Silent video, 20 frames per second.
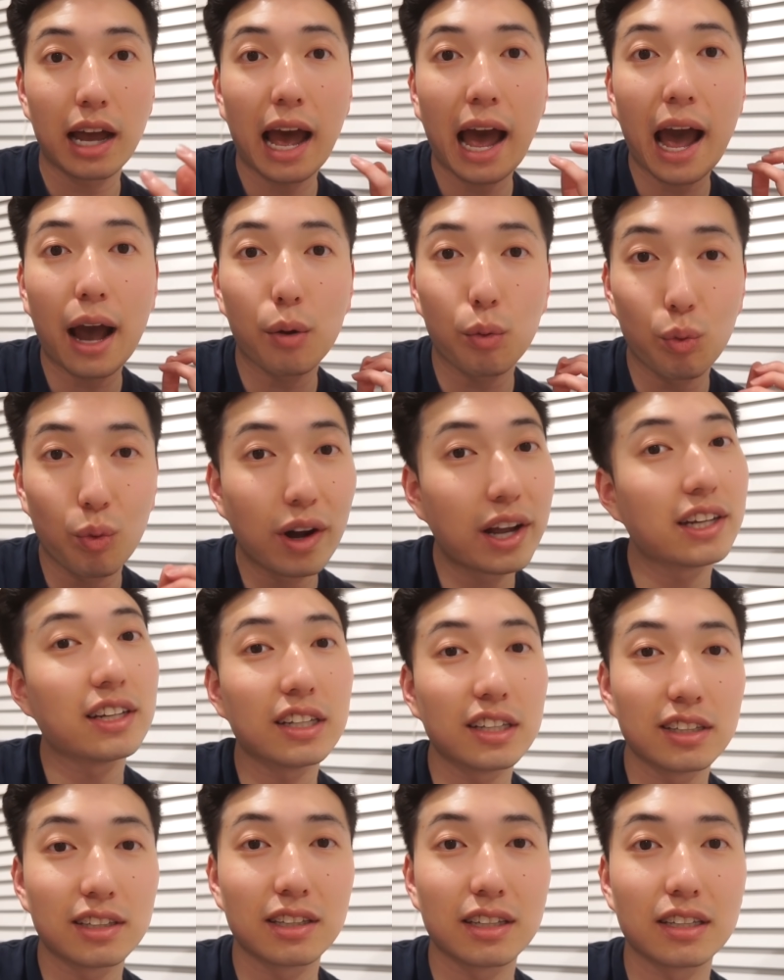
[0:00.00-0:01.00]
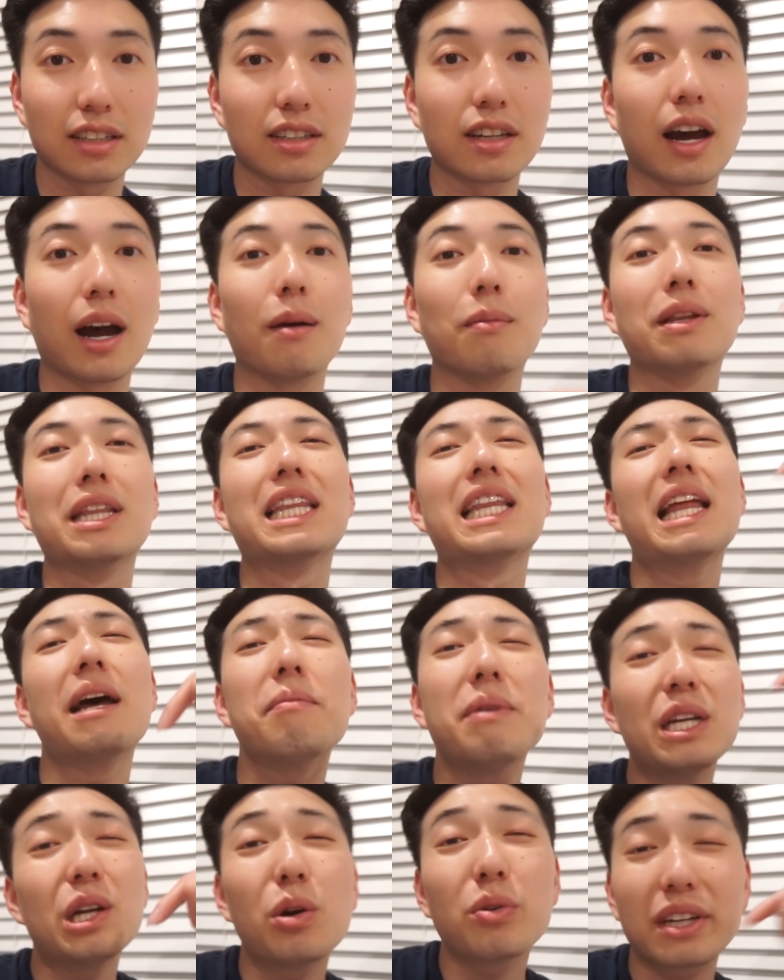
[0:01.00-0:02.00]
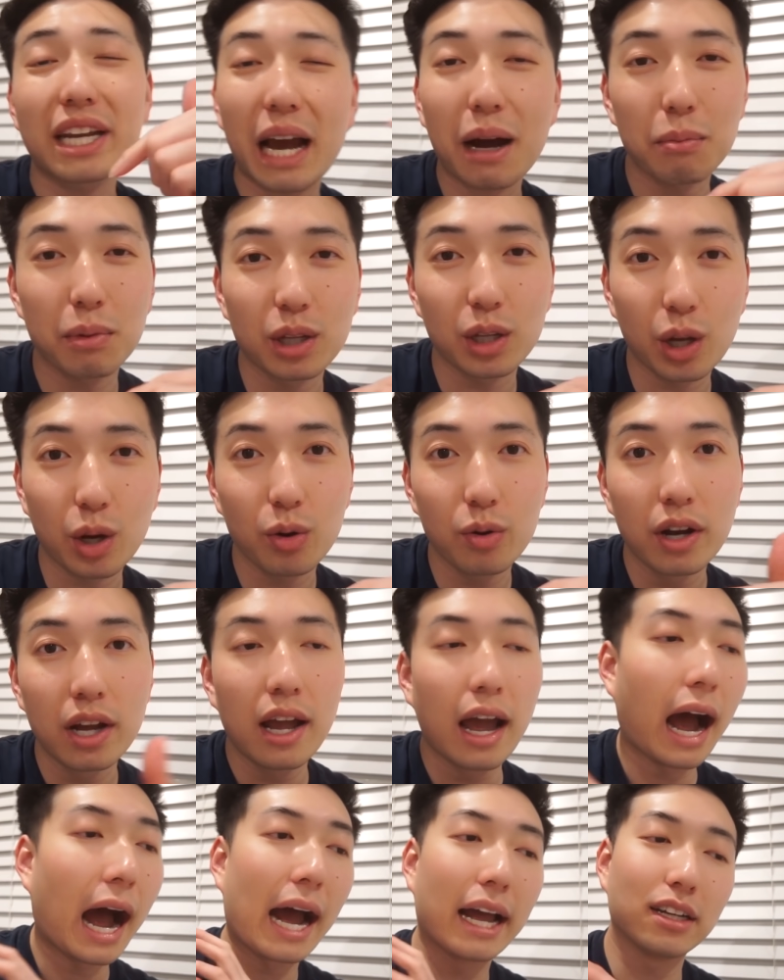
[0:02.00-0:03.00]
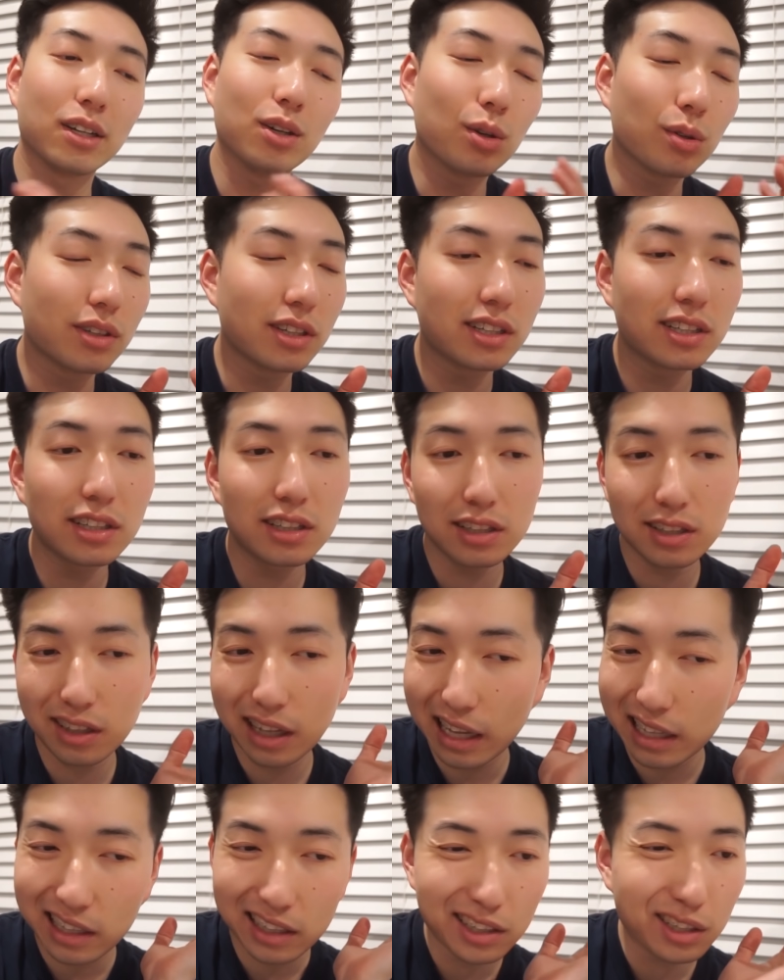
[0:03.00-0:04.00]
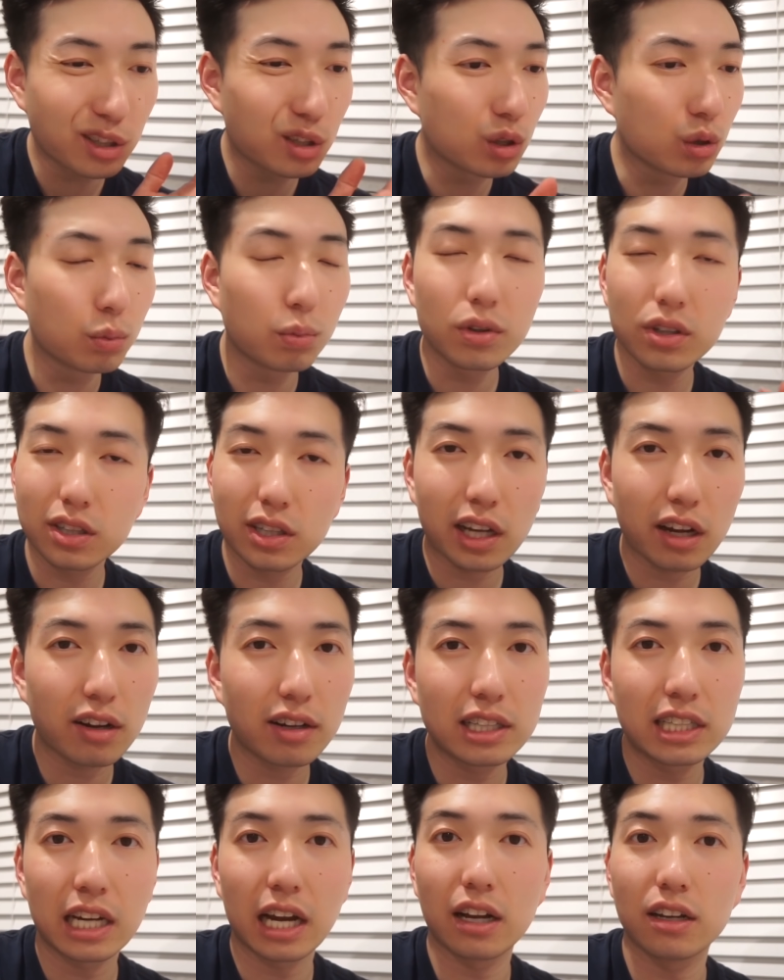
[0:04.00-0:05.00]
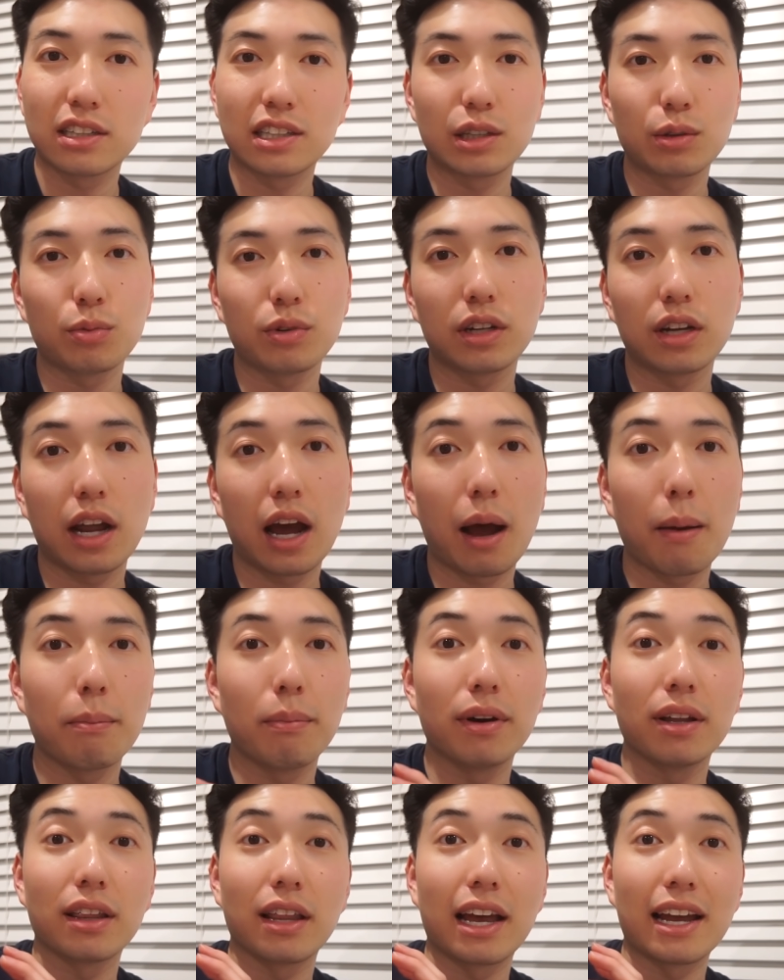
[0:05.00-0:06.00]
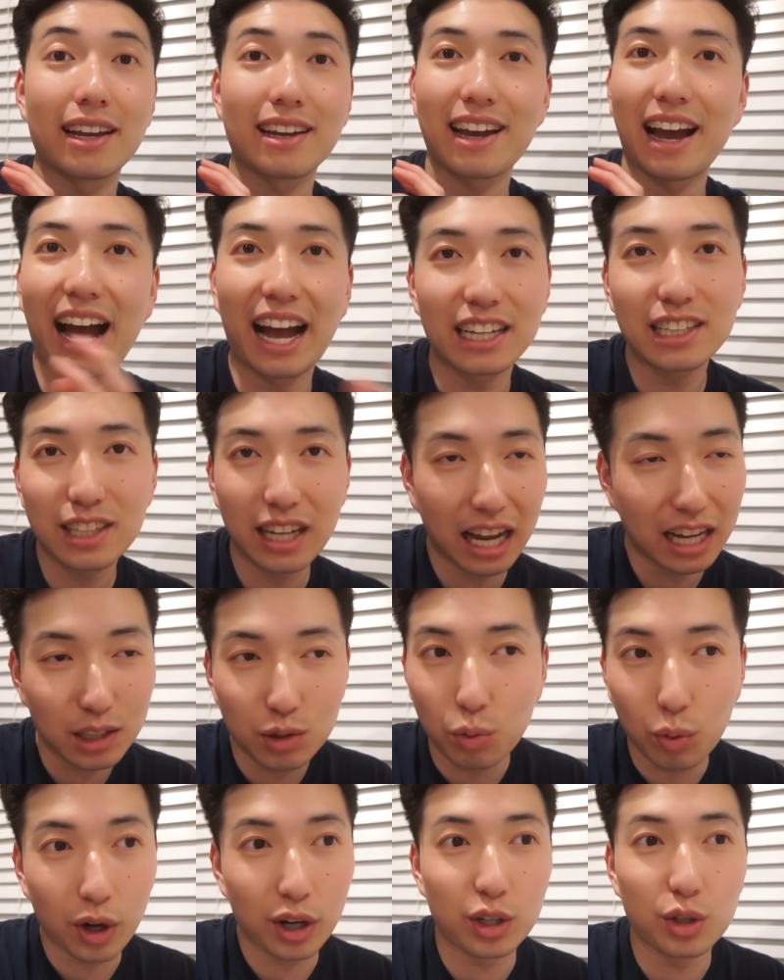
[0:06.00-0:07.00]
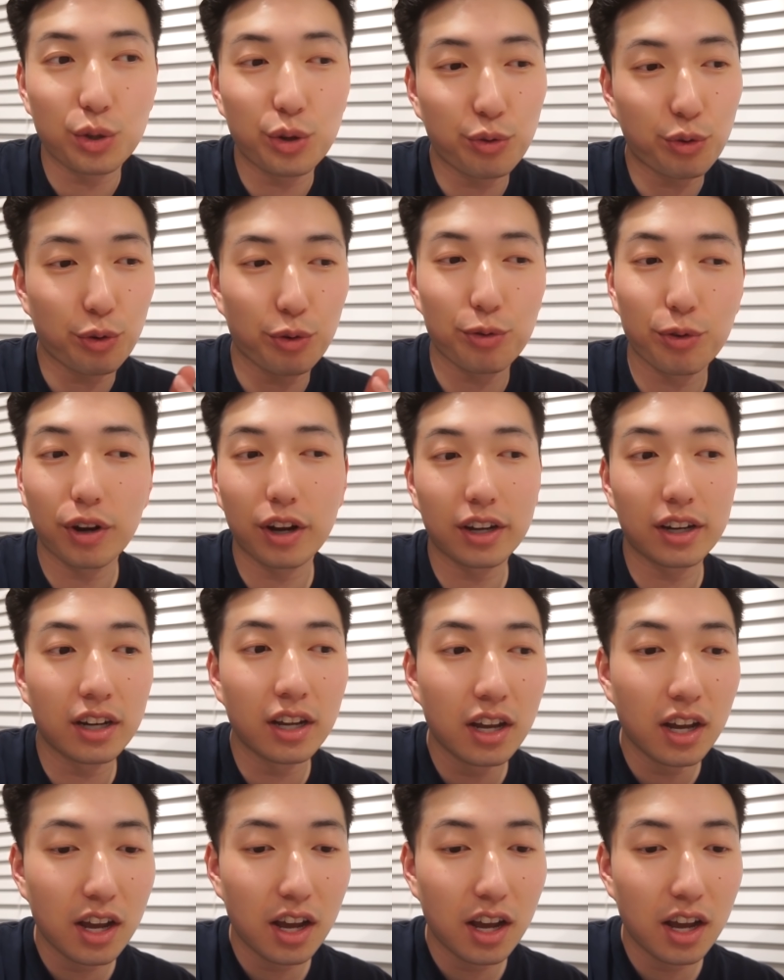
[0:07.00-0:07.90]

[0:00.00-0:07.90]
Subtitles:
at Wendy's this time. Let me know down below. I know this isn't like a super scary challenge and whatnot, but like I just want to do it for fun.